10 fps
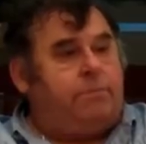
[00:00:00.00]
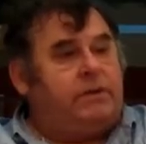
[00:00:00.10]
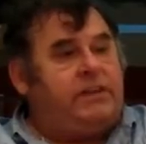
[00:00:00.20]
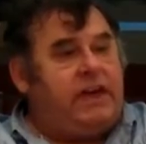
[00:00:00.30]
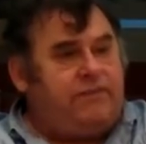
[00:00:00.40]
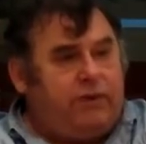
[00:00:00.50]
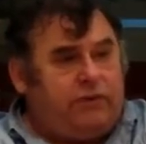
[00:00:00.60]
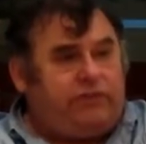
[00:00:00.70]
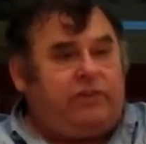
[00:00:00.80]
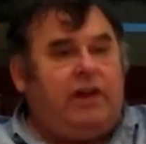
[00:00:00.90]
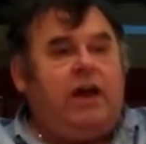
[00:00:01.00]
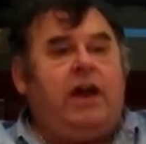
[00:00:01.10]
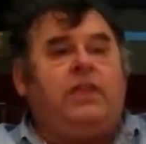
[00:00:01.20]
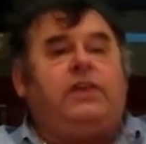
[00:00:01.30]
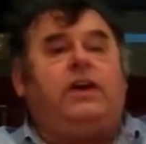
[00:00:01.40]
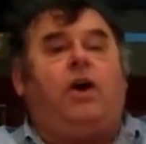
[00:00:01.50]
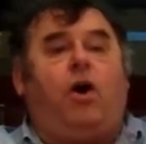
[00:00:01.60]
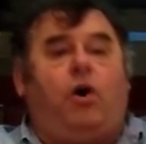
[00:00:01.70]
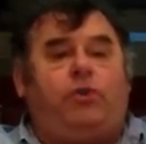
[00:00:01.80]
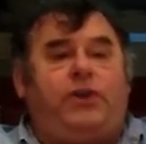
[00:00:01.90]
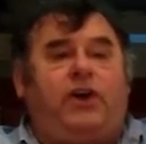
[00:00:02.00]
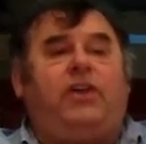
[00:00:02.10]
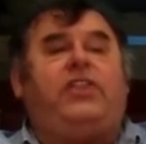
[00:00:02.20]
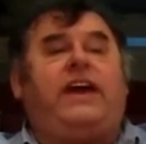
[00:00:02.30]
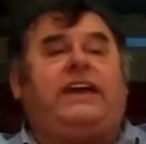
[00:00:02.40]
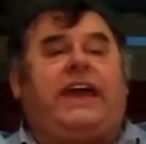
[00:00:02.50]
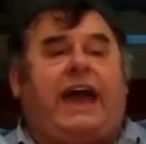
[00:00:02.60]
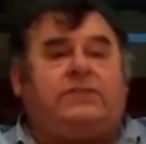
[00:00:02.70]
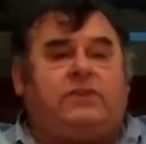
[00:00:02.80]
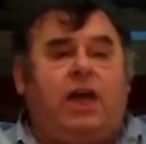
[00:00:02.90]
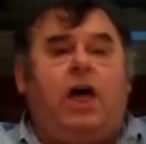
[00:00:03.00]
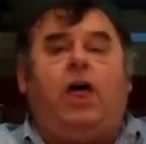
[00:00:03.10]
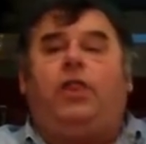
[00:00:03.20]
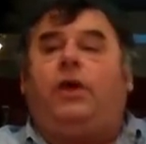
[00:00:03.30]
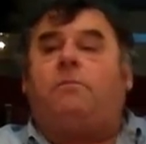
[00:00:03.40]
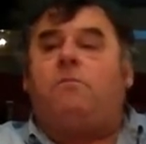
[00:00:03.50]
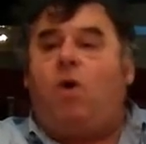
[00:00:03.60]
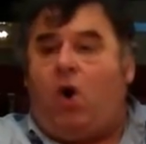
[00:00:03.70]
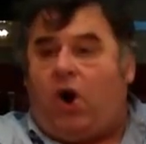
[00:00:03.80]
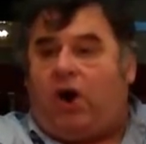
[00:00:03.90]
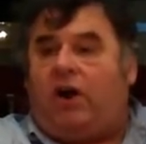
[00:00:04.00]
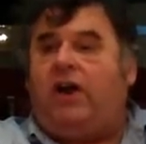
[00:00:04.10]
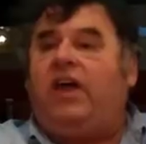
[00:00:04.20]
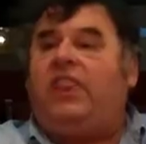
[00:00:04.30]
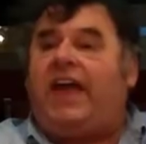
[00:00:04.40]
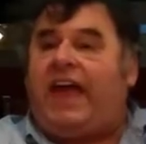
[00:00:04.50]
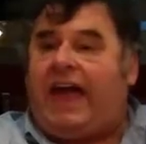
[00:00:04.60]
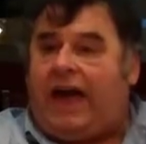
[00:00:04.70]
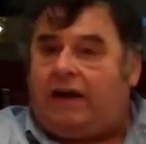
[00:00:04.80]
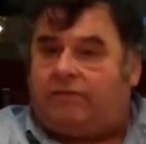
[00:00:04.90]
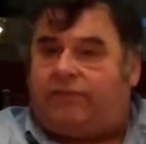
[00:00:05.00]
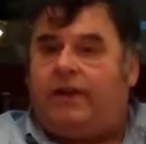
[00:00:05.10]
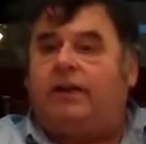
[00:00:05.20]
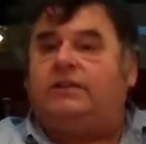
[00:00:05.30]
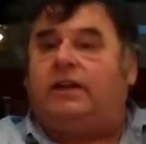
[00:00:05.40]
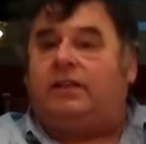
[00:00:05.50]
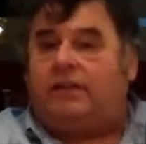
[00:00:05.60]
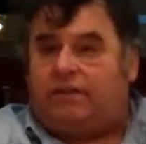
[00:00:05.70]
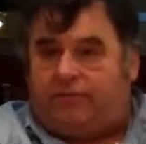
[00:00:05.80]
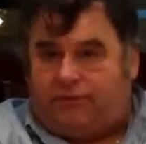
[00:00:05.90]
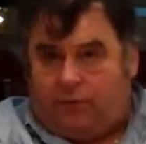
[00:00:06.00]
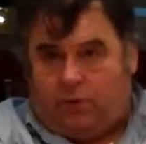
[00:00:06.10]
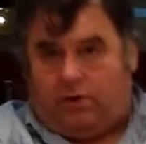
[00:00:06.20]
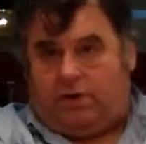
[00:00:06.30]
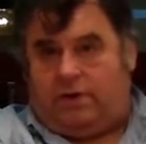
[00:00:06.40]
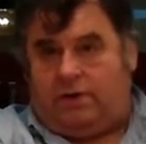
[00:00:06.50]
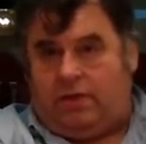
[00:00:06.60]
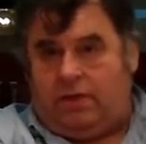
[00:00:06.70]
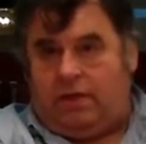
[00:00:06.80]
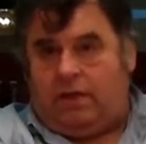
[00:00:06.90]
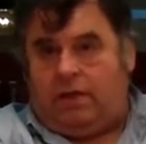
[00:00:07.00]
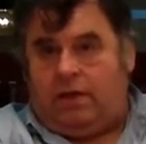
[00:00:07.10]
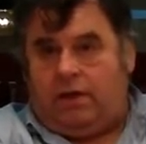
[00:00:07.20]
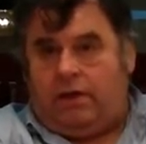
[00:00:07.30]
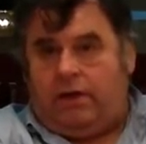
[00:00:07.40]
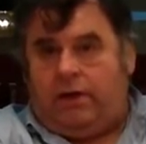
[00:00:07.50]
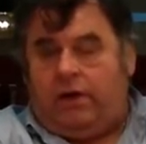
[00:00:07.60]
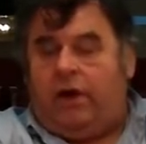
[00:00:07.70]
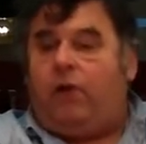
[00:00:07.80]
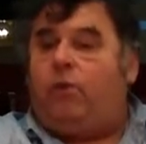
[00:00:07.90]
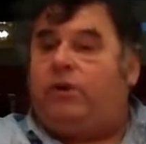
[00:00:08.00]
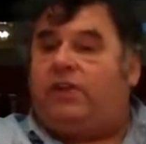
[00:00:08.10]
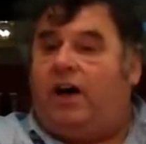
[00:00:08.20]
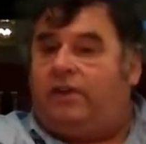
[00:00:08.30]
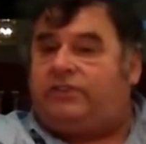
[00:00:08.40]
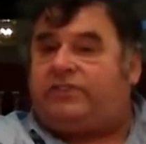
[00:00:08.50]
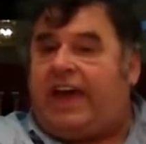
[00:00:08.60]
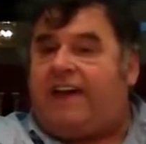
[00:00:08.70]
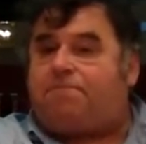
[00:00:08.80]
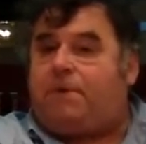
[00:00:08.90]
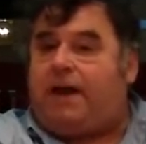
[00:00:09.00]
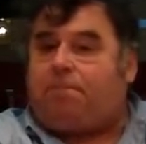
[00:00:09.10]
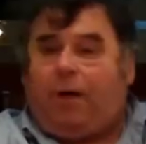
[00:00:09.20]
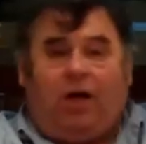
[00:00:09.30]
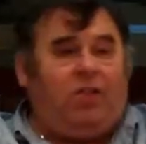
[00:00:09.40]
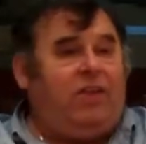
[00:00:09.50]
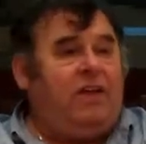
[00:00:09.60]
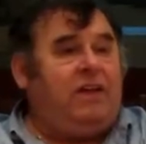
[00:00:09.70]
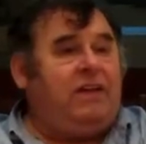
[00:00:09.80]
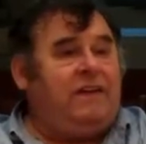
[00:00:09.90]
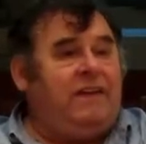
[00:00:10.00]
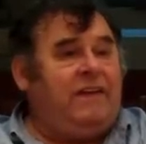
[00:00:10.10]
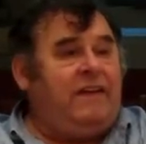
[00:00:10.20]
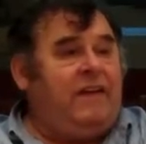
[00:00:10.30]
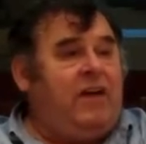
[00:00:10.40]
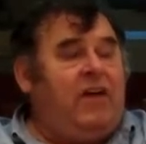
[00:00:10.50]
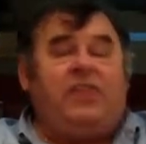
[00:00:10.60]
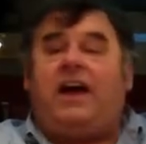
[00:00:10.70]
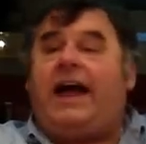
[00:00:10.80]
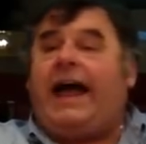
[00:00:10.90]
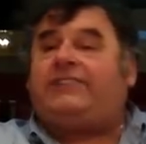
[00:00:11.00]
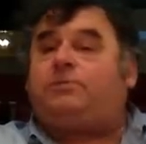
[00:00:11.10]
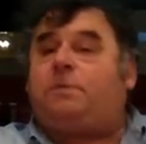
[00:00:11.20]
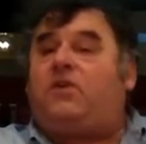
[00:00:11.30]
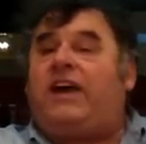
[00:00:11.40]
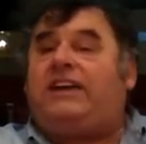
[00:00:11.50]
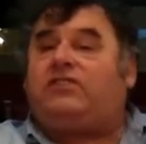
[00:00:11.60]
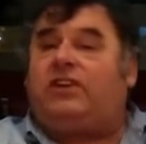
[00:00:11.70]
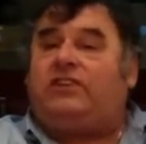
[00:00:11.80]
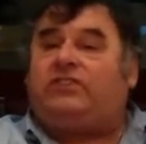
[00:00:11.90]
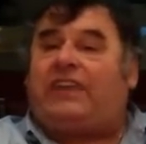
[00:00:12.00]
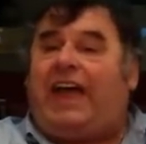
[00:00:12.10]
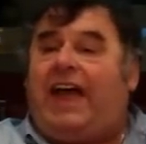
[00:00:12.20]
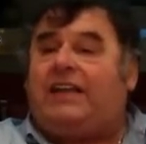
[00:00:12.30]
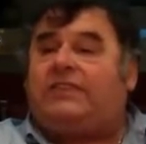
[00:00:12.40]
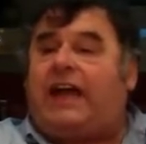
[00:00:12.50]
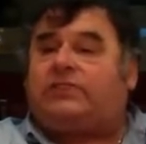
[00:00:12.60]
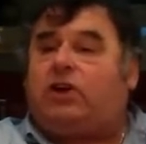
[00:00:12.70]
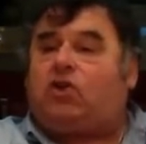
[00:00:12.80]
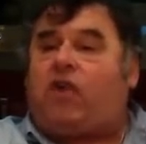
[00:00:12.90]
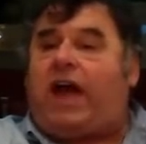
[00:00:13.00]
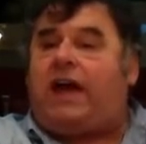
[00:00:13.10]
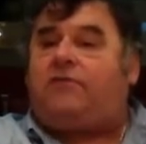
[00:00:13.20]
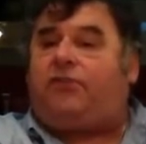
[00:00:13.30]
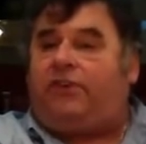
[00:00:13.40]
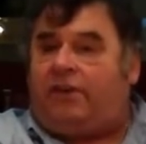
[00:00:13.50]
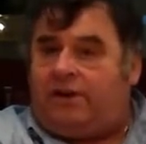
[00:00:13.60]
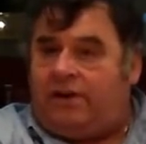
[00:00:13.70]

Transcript: Believers, the older they get, the more they have to live for. With unsaved people, their aspirations end at the grave.